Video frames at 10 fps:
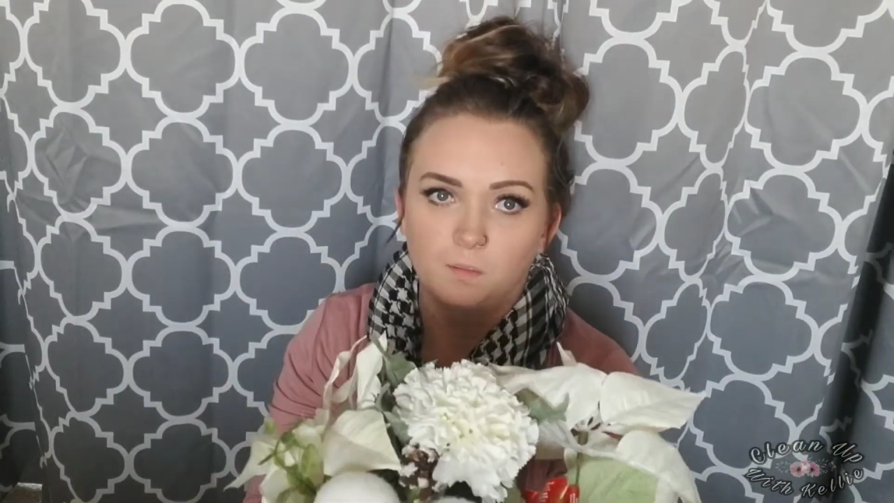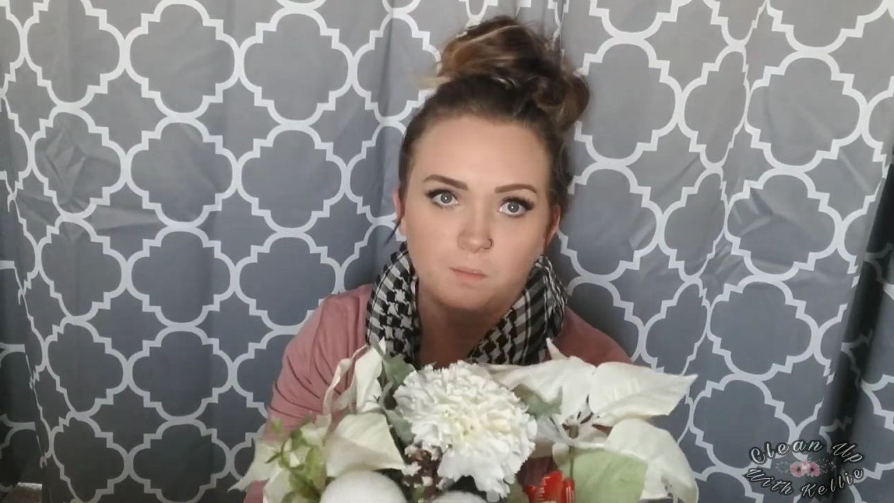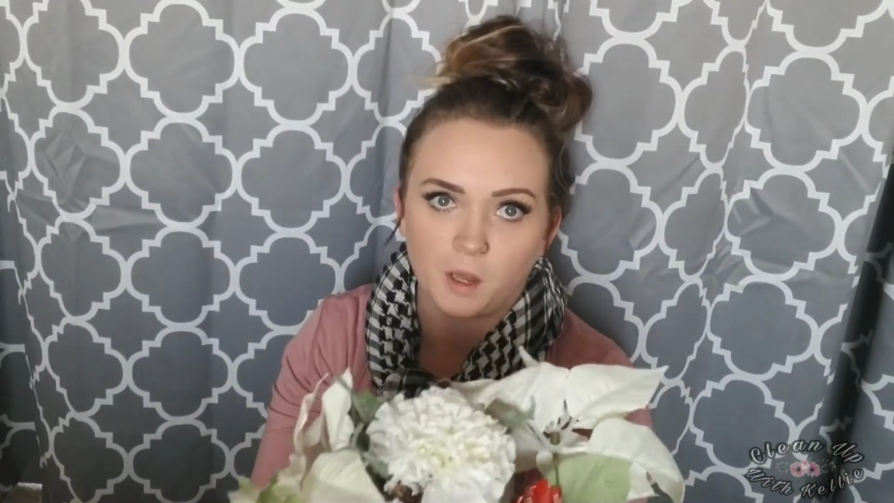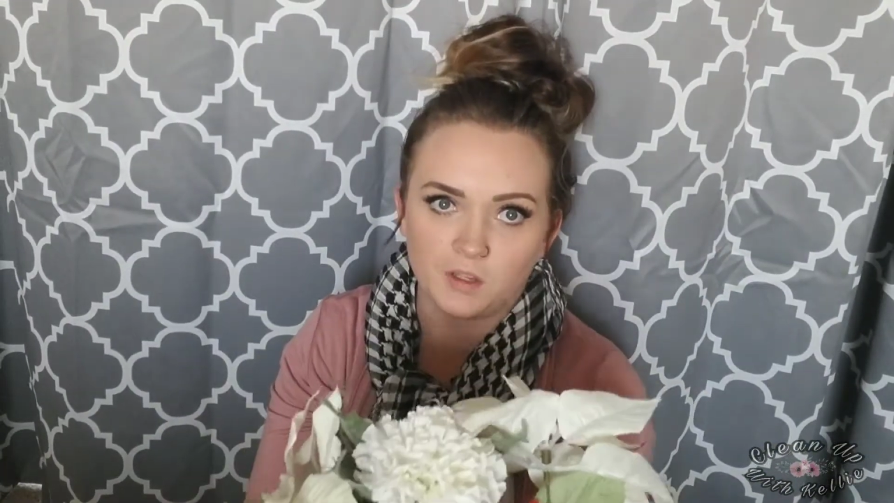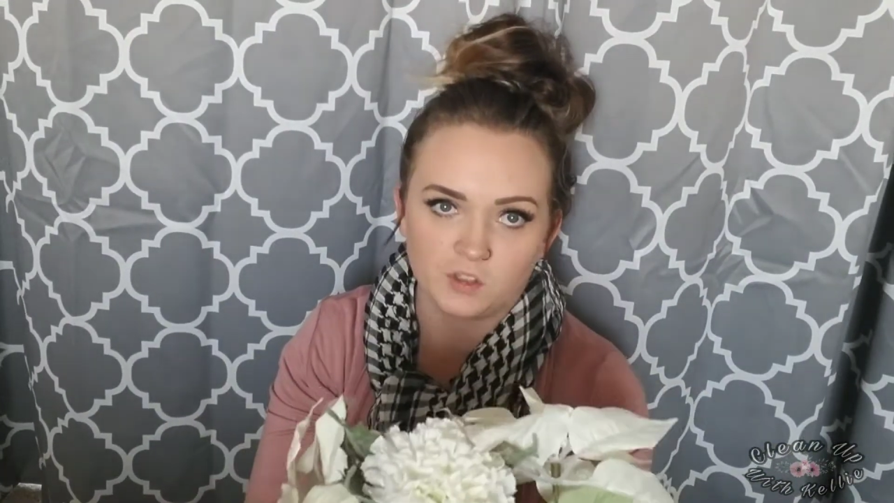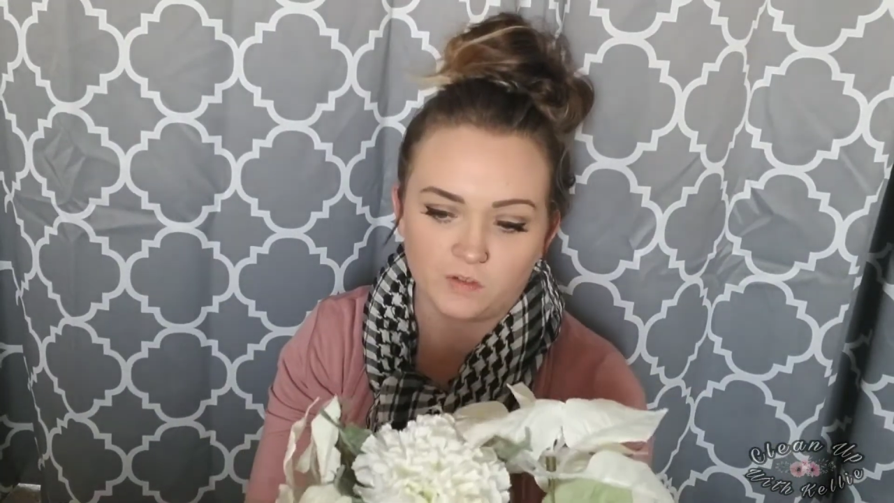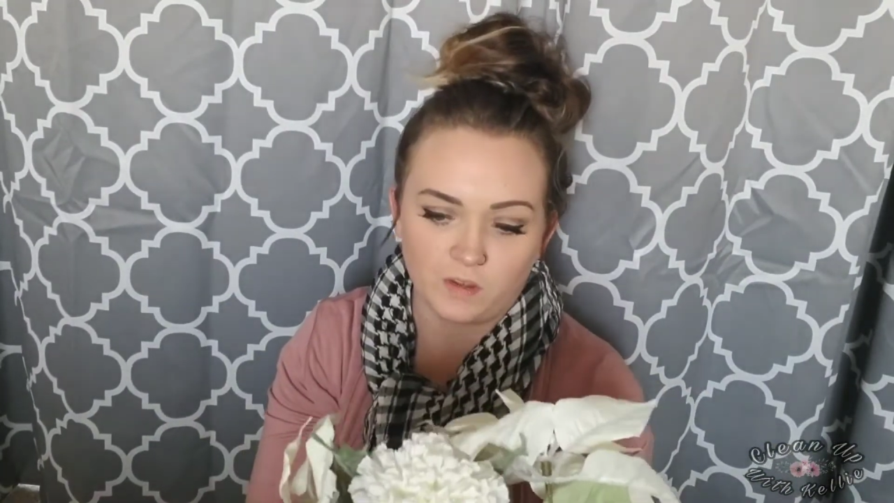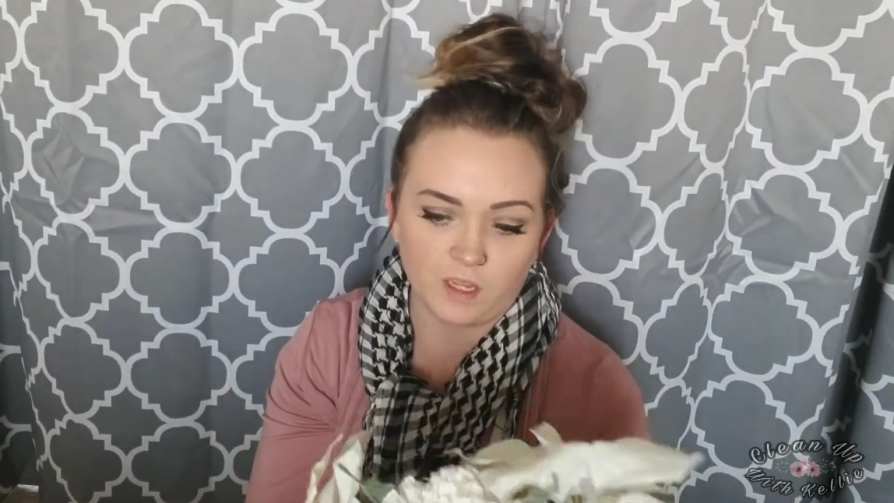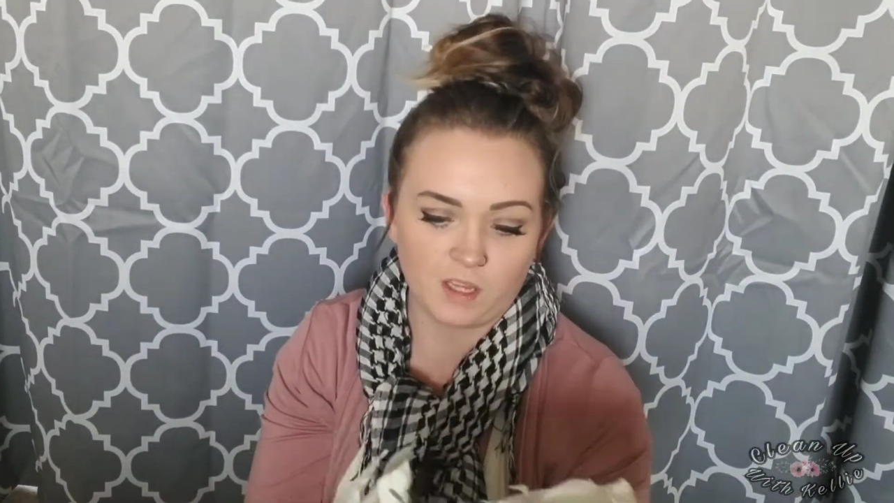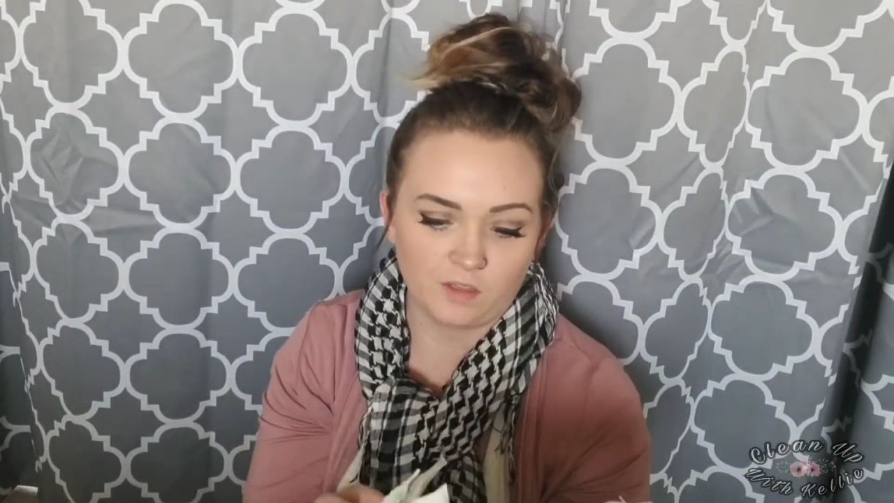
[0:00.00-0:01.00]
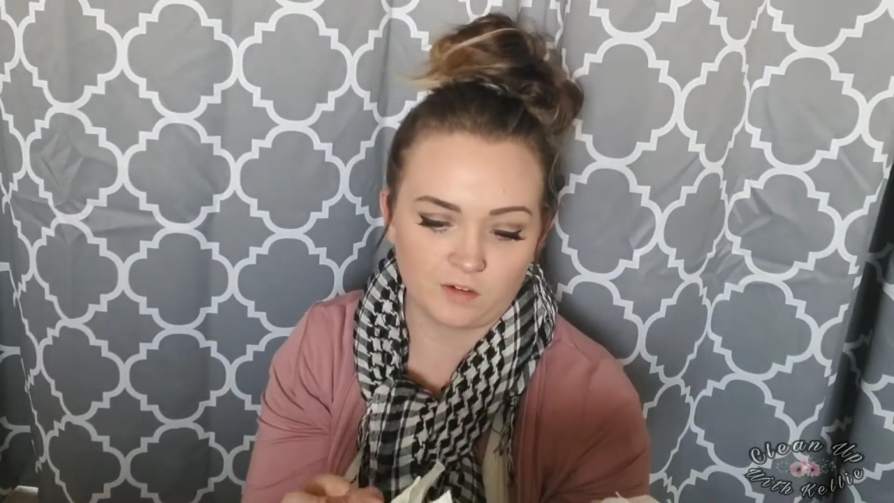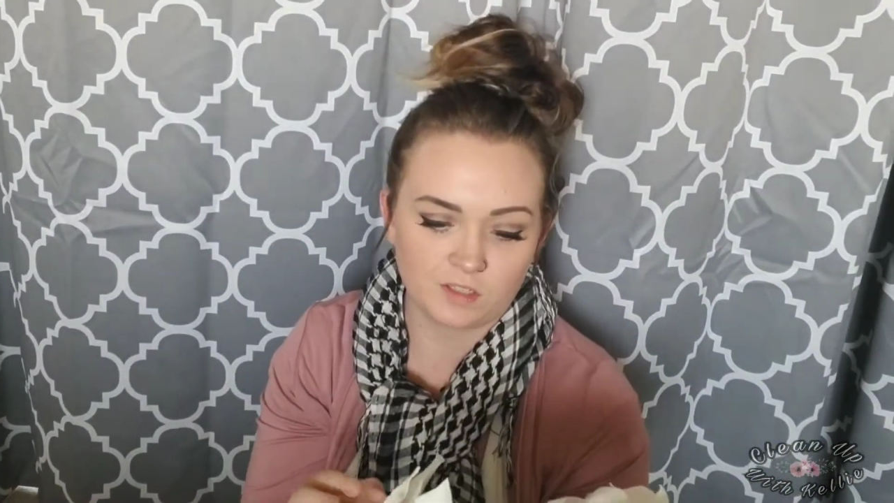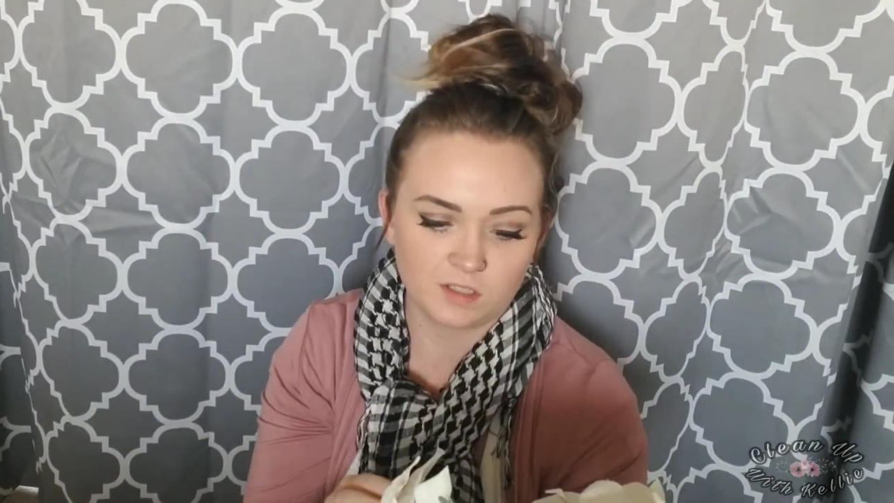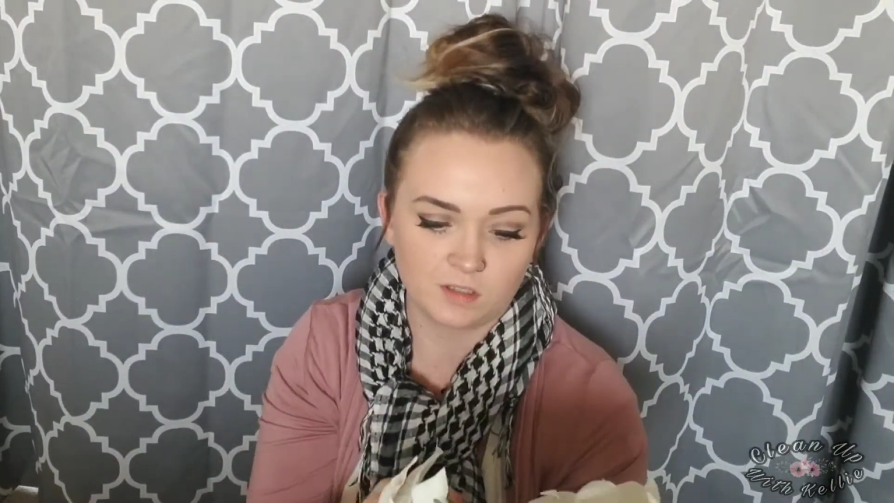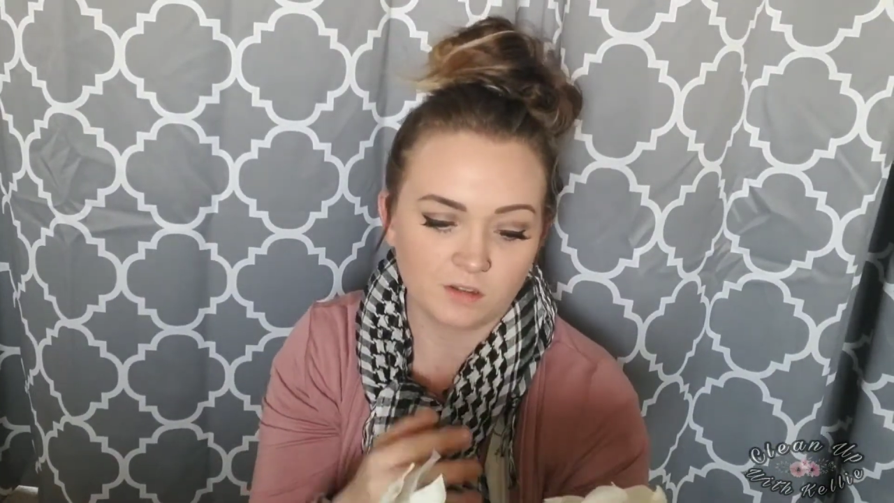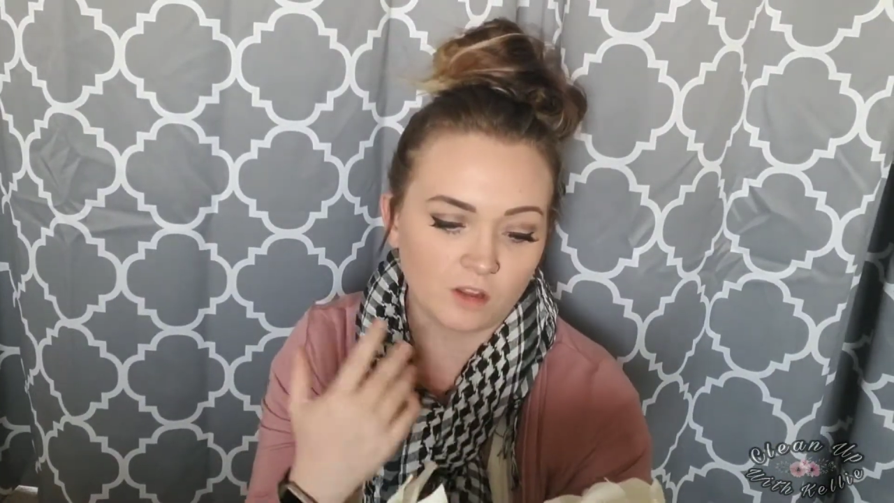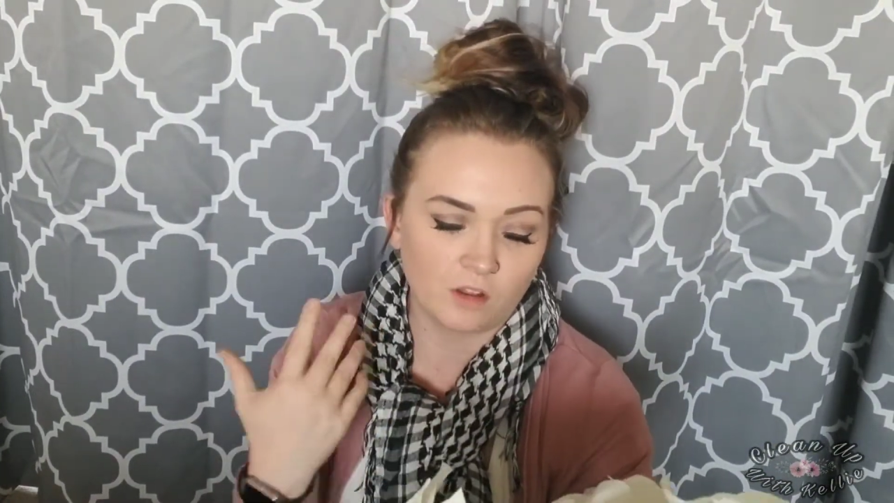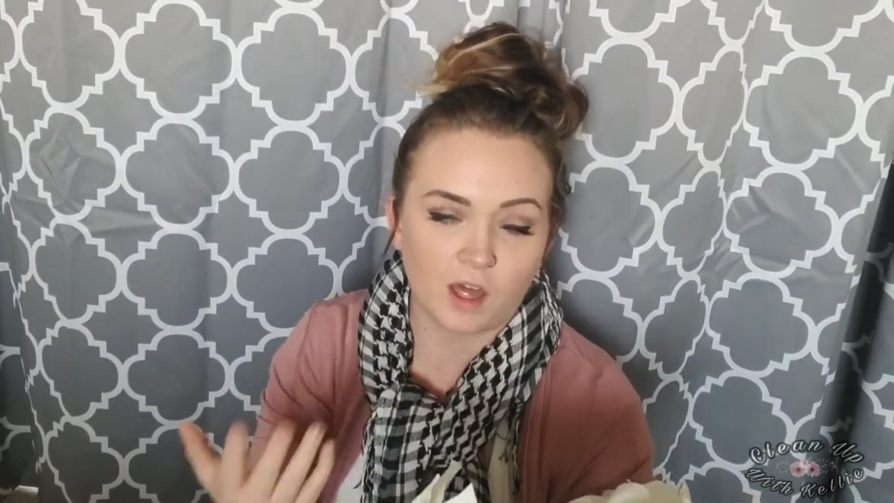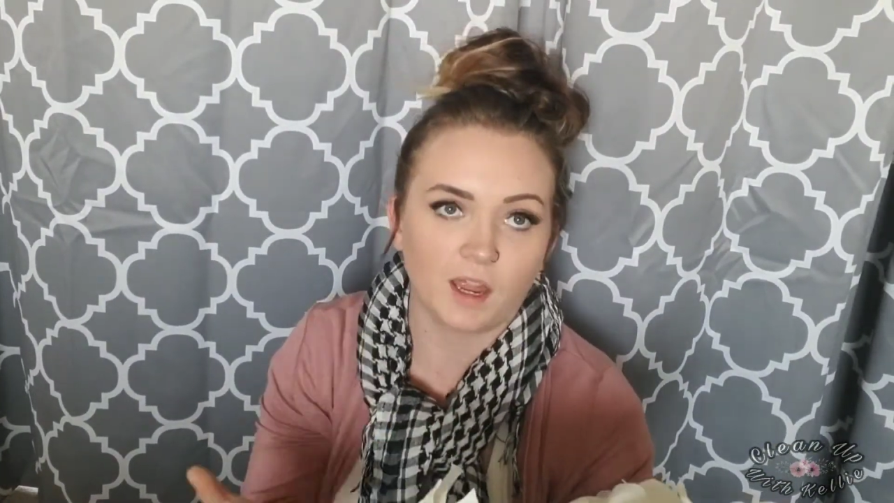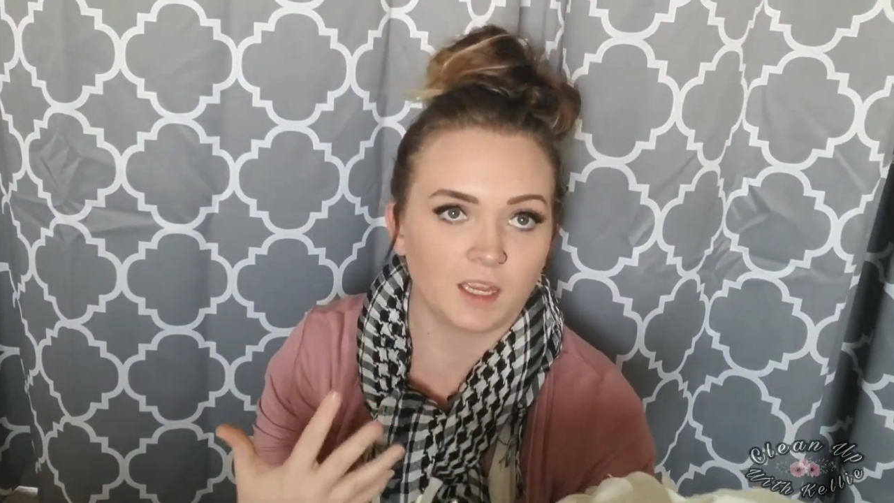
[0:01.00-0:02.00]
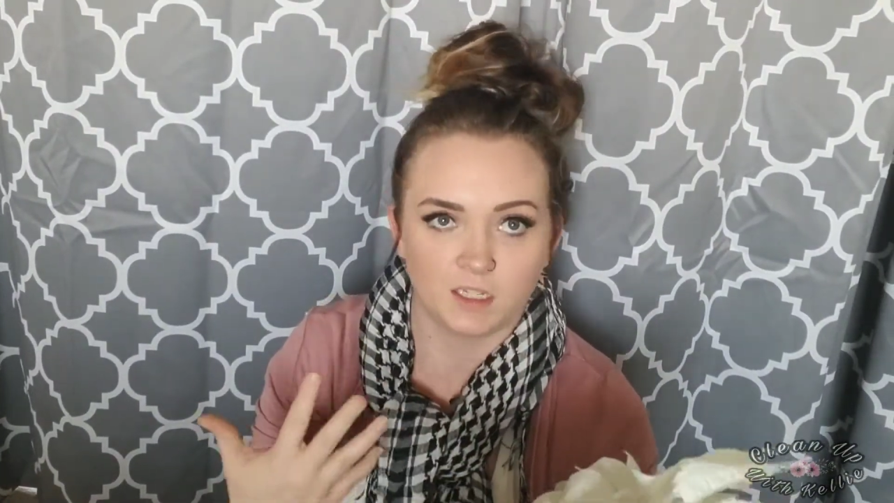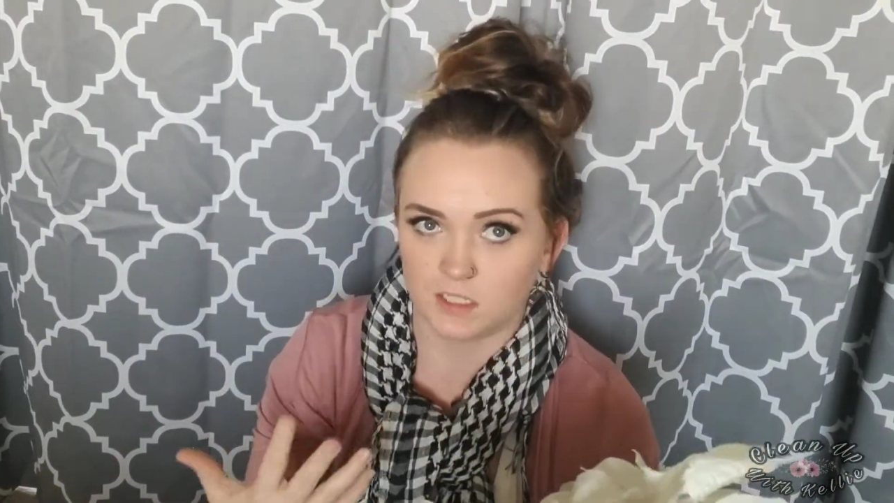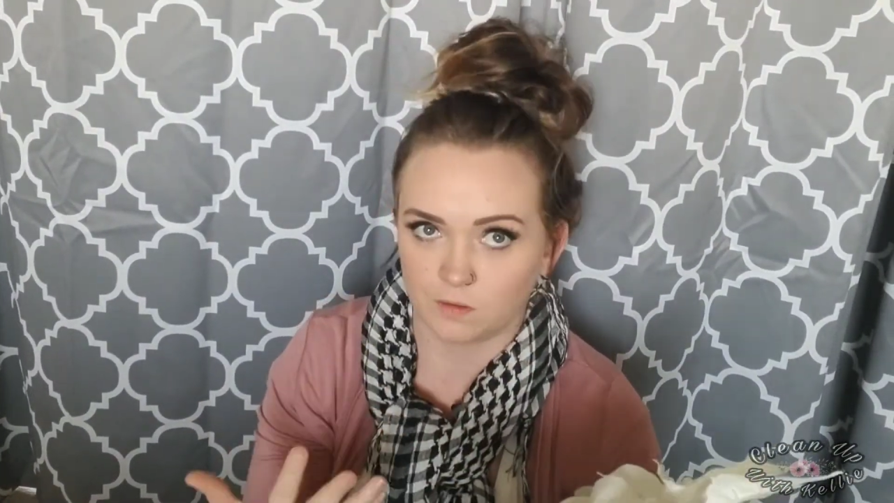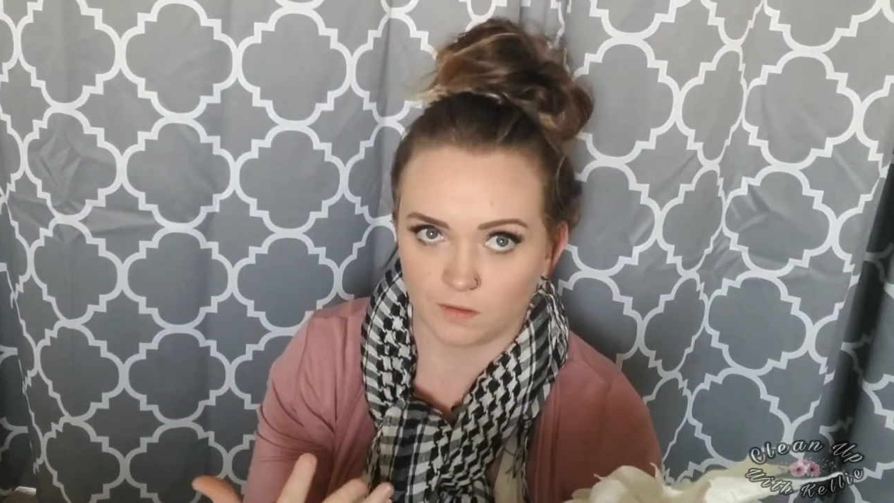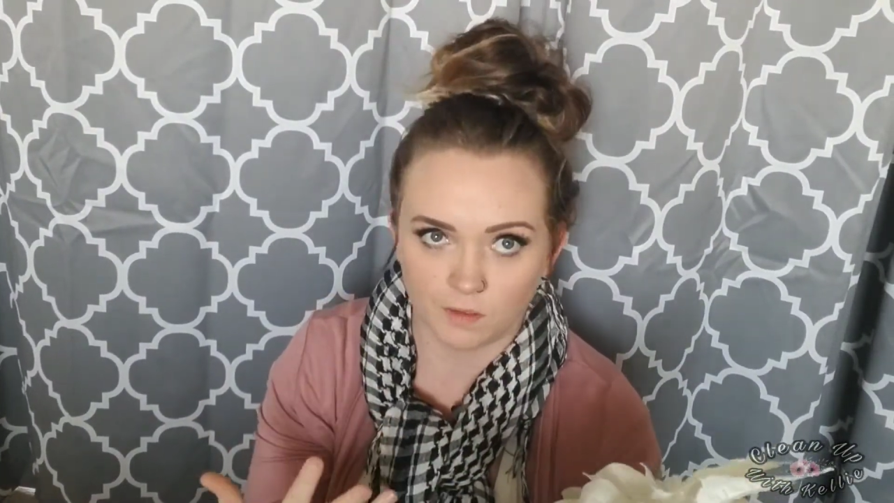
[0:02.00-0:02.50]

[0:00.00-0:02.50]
bunch of it, and there's a lot I can do with